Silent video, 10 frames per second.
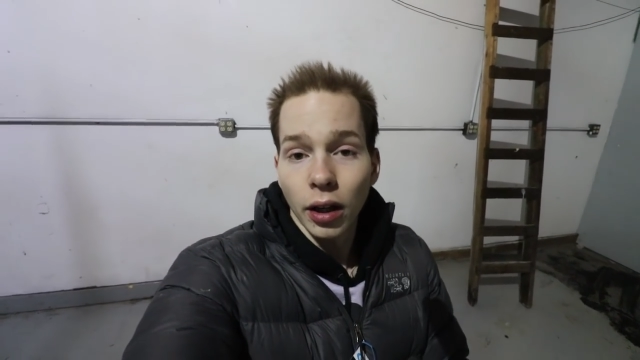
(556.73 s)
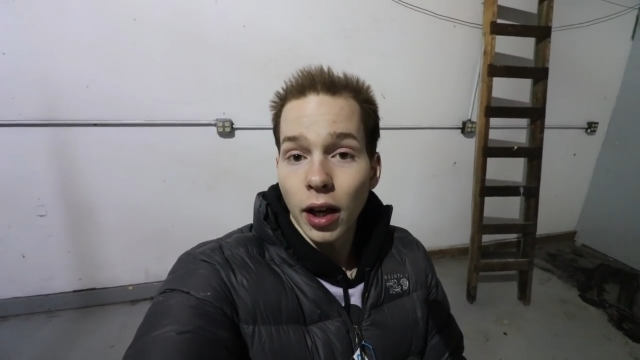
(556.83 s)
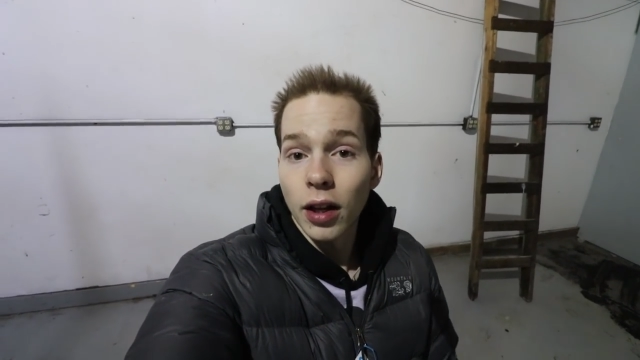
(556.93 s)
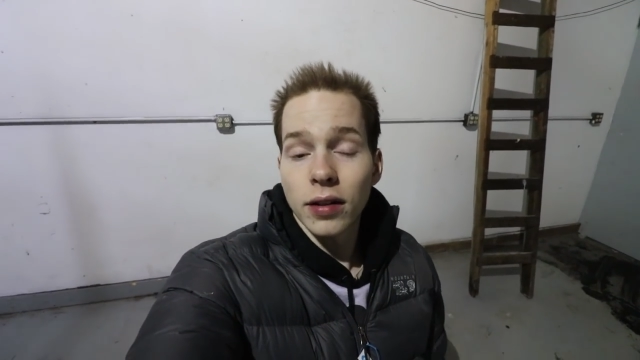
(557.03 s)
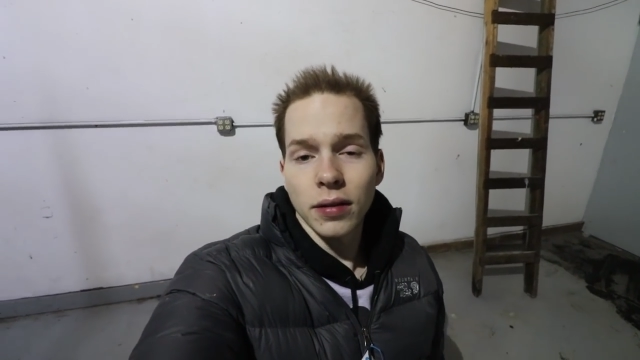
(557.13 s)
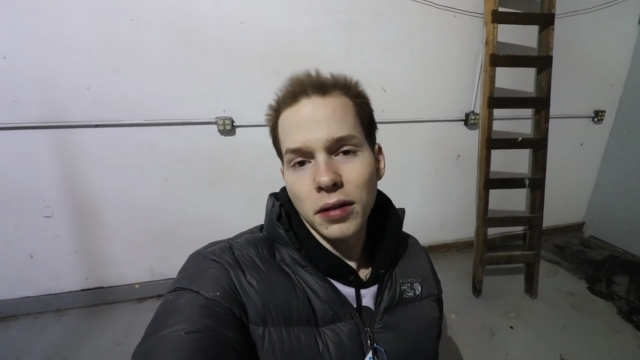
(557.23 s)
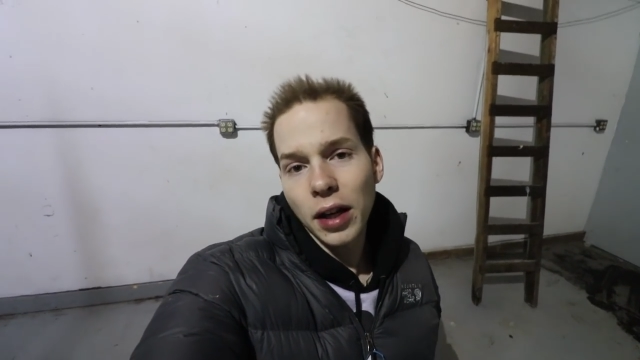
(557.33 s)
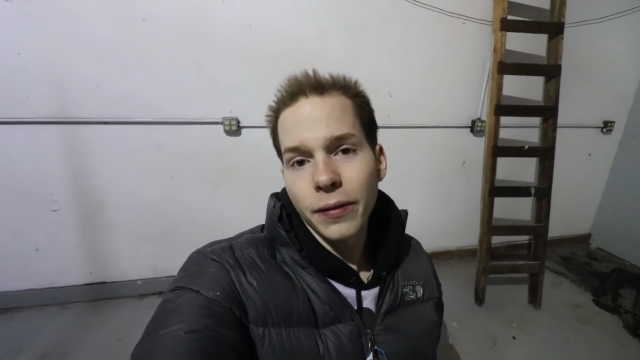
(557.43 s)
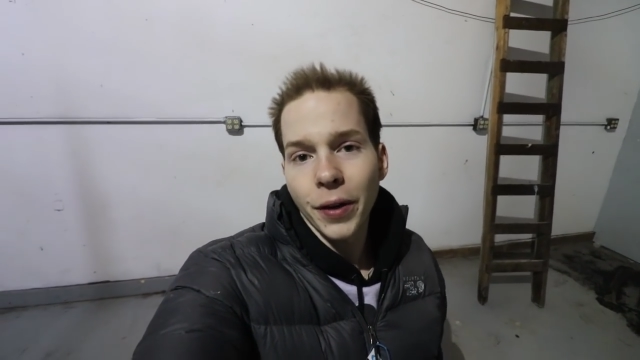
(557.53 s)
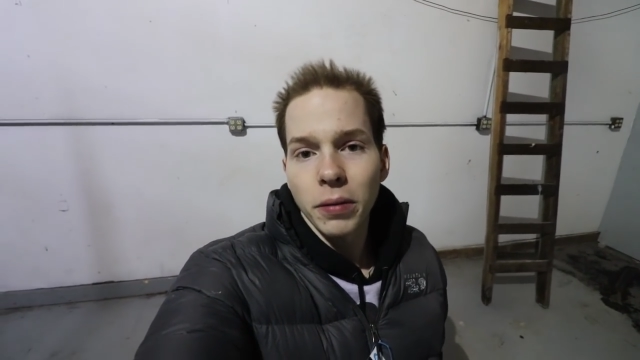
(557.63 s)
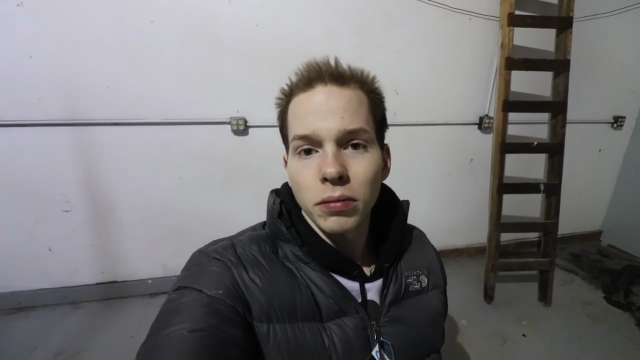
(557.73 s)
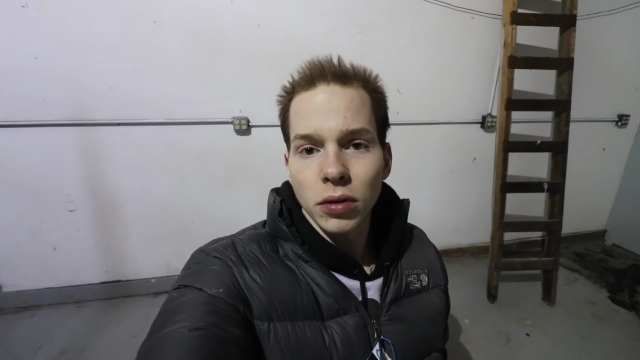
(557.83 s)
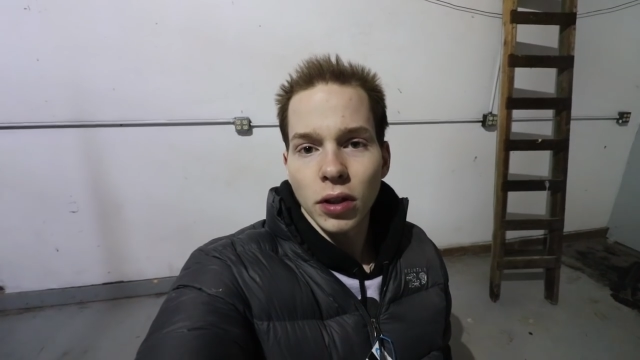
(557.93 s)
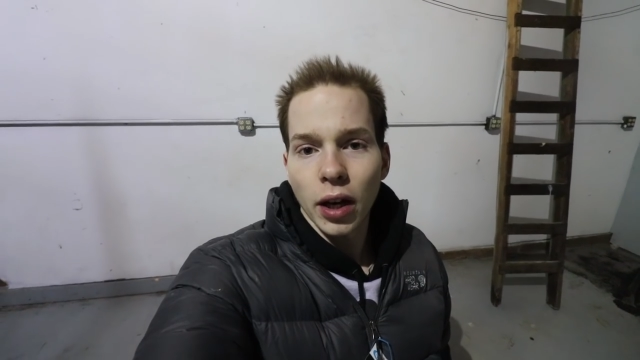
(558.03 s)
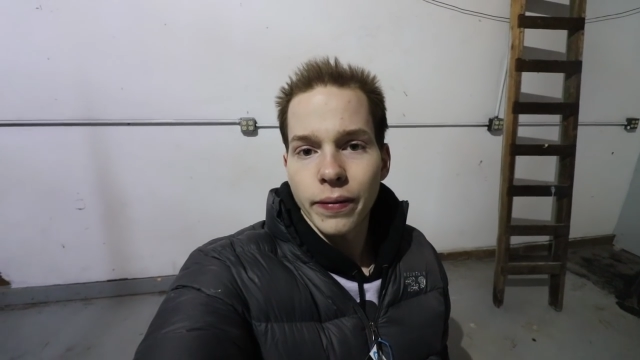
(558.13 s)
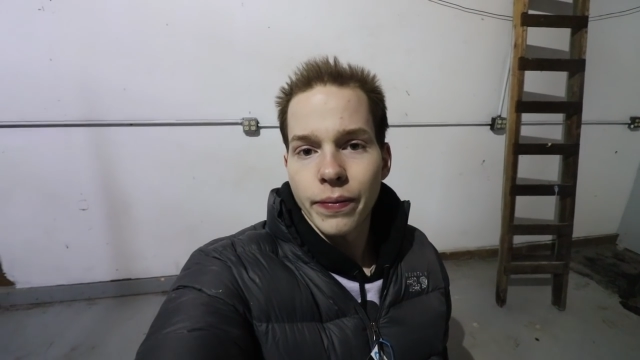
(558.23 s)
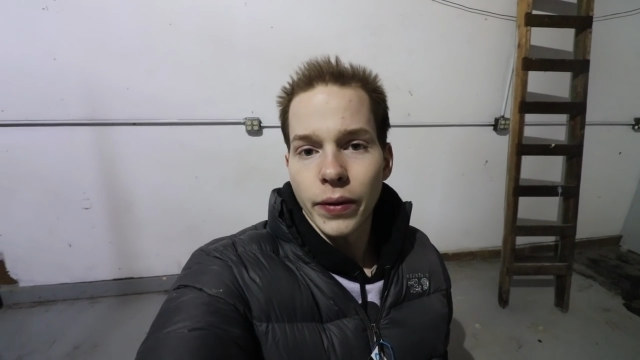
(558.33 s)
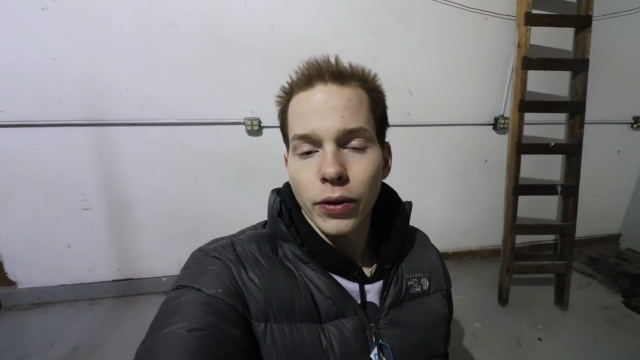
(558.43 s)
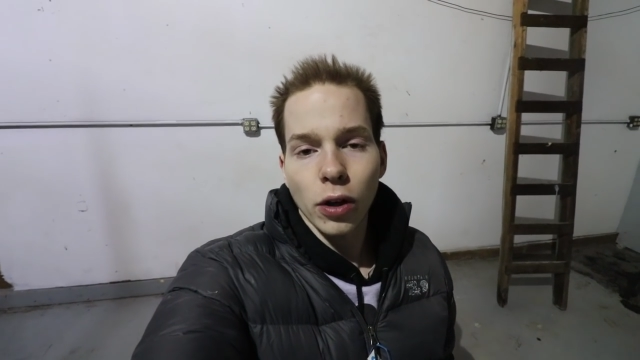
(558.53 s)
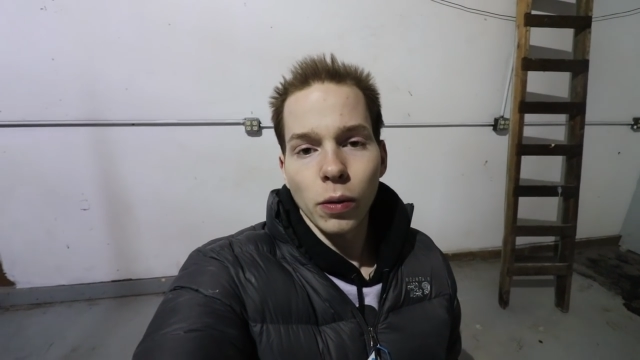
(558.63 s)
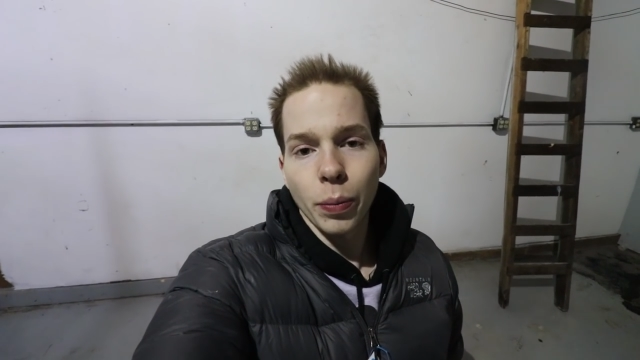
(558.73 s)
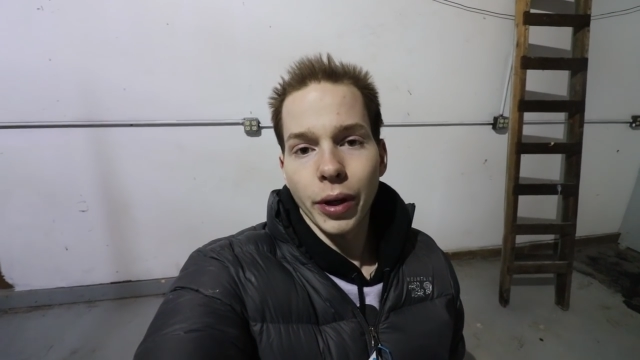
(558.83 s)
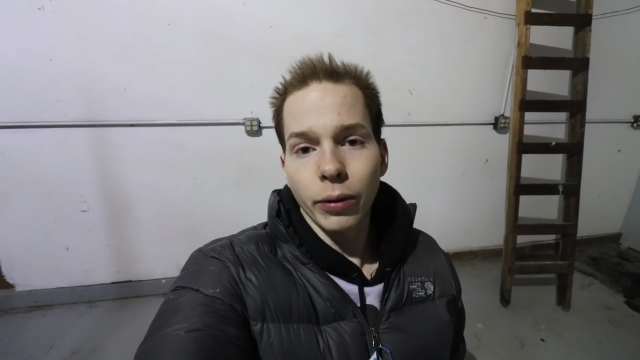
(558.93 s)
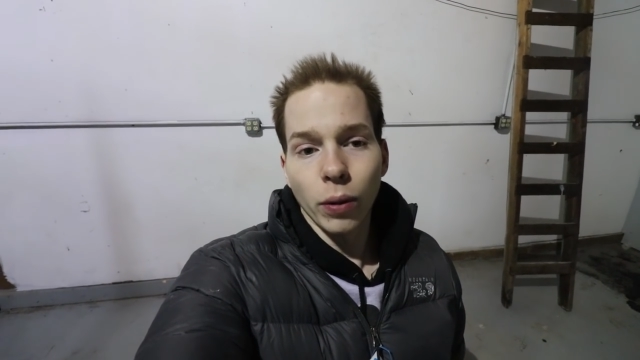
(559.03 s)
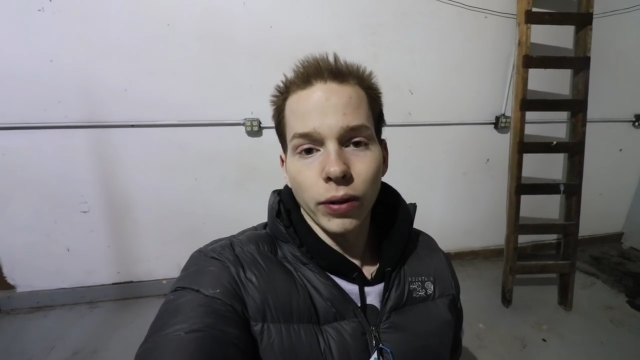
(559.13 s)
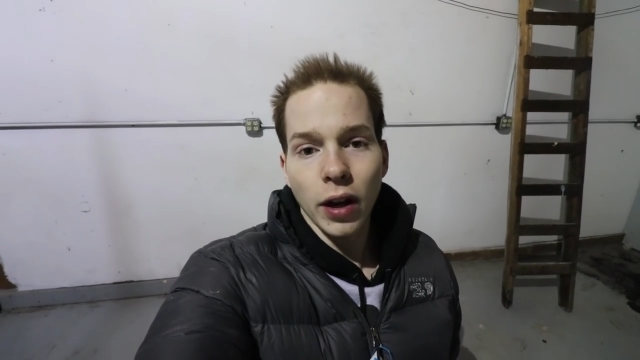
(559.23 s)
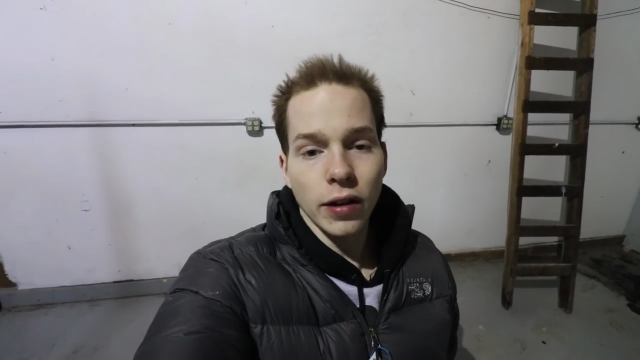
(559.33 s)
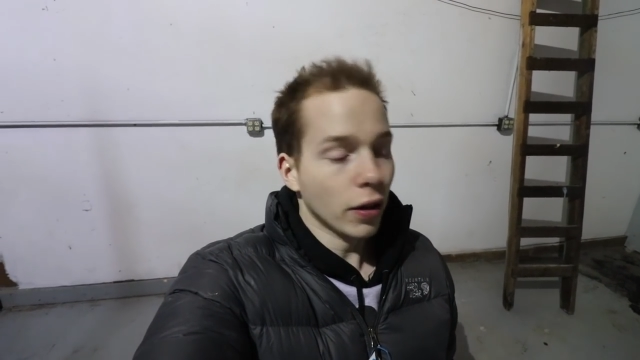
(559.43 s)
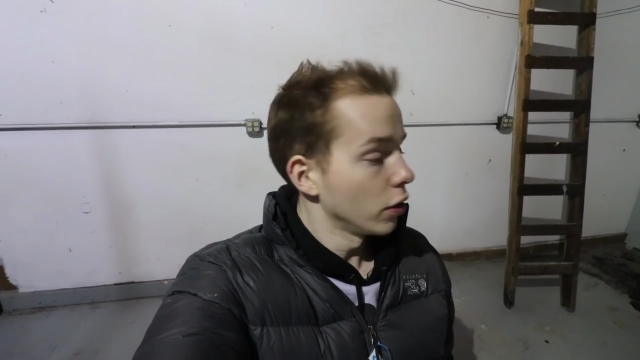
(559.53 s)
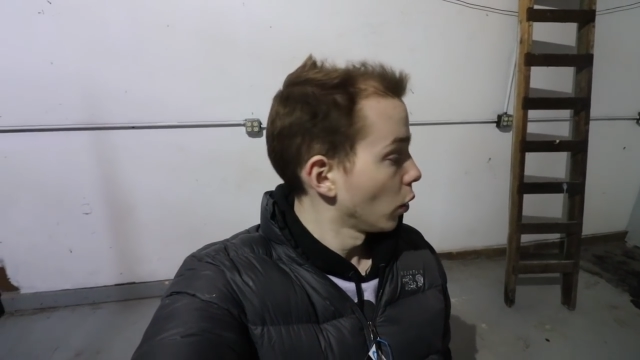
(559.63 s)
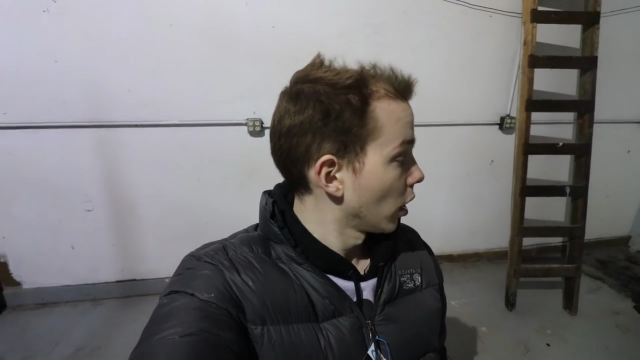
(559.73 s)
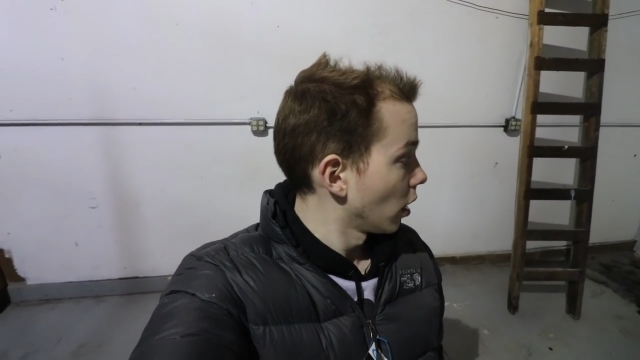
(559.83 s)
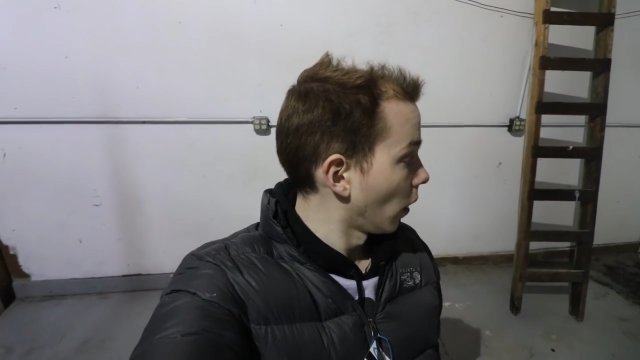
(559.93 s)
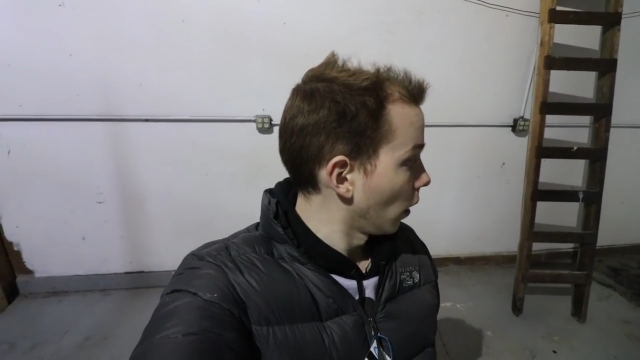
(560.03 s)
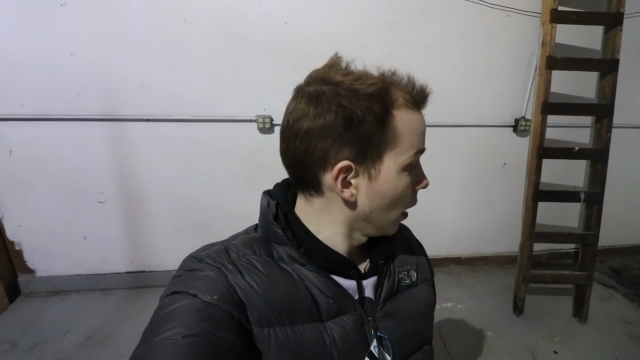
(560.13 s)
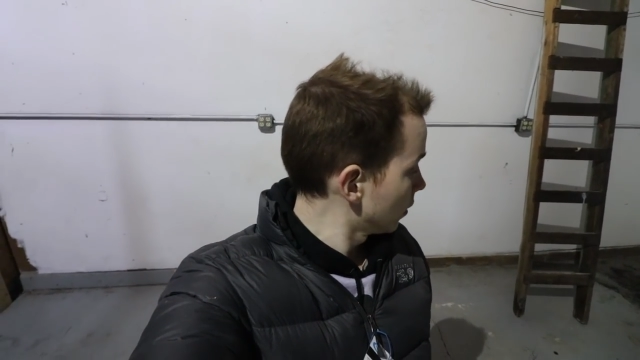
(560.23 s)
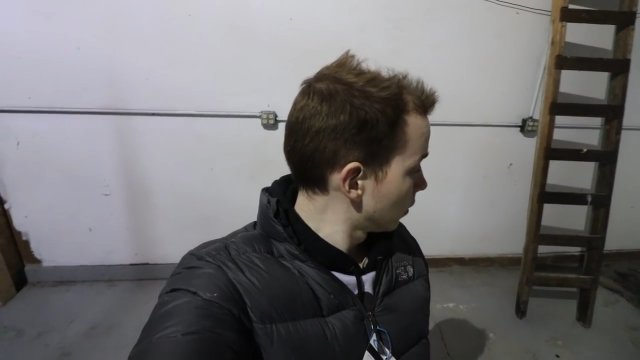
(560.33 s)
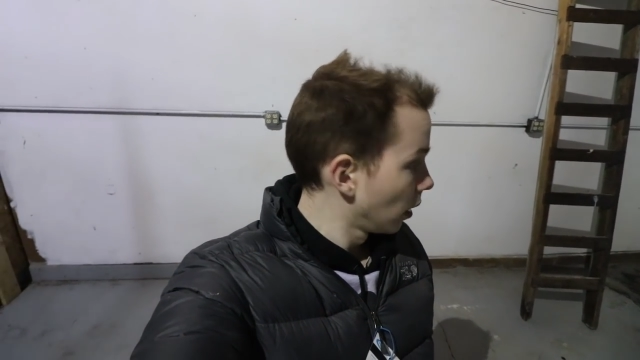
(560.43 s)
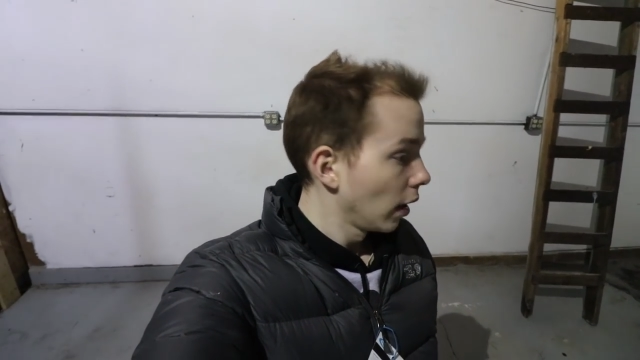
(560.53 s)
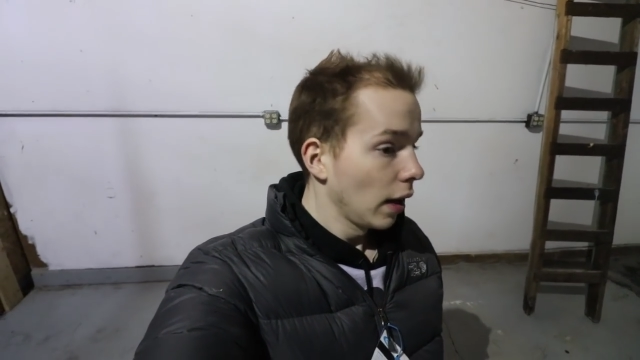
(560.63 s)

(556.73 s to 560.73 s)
And it's kind of fun, it's kind of difficult, but hopefully you guys are enjoying it nonetheless.